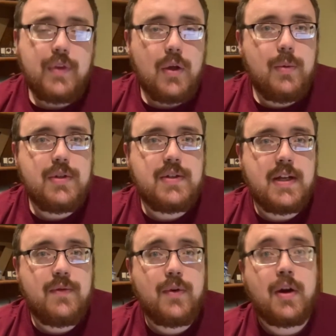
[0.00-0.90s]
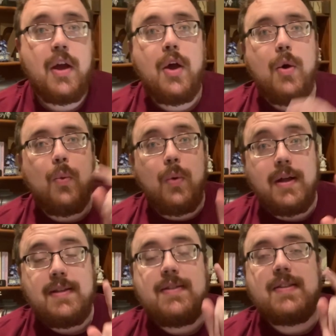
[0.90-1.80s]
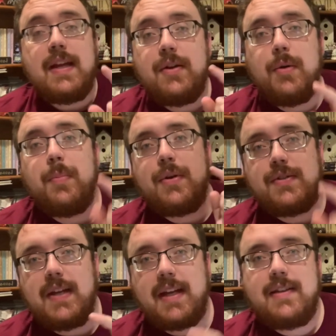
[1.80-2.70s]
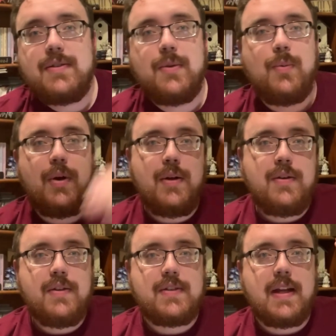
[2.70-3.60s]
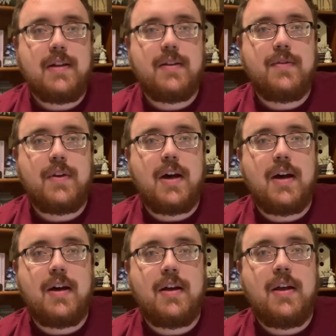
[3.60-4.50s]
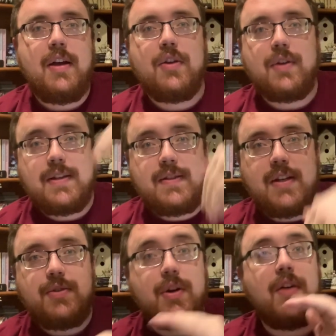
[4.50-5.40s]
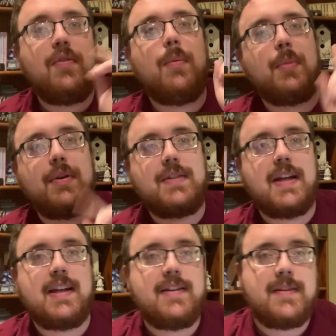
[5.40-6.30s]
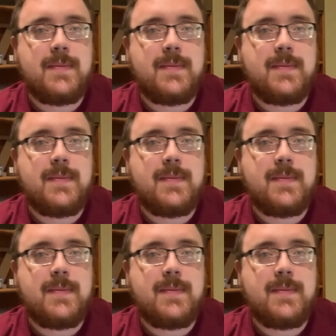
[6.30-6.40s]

which stand for 1 cycle per second. So 1 cycle of crest and trough per second.